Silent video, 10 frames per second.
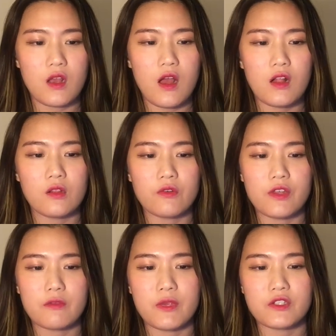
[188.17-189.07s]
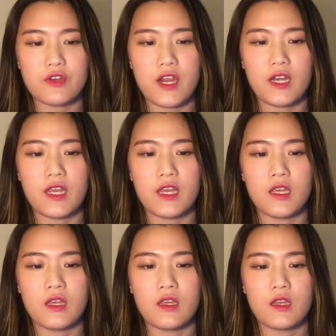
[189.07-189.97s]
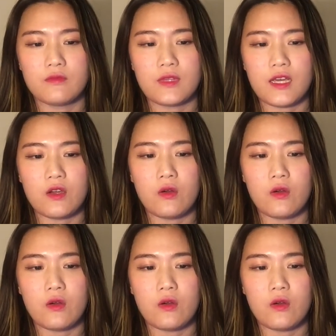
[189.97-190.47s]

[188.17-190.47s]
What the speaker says: Algorithmic trading, that